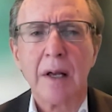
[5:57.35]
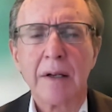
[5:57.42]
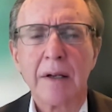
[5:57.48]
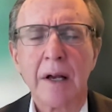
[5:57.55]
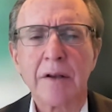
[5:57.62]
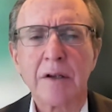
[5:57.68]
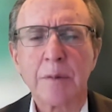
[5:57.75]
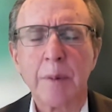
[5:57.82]

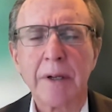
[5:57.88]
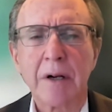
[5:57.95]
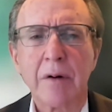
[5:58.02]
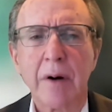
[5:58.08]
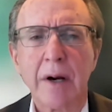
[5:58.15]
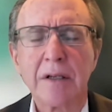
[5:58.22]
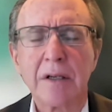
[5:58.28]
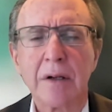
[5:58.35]
Now, there's been a
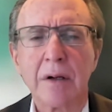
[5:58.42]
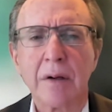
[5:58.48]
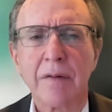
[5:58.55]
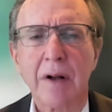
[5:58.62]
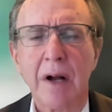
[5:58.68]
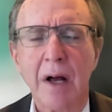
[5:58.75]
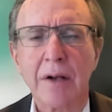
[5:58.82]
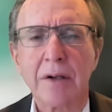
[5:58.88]
great deal of
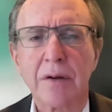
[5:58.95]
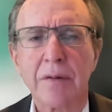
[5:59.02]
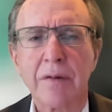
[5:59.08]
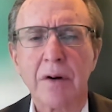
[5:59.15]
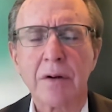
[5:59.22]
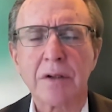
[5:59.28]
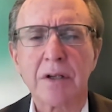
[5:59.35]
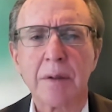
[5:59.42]

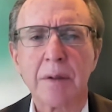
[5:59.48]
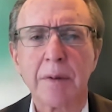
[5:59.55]
controversy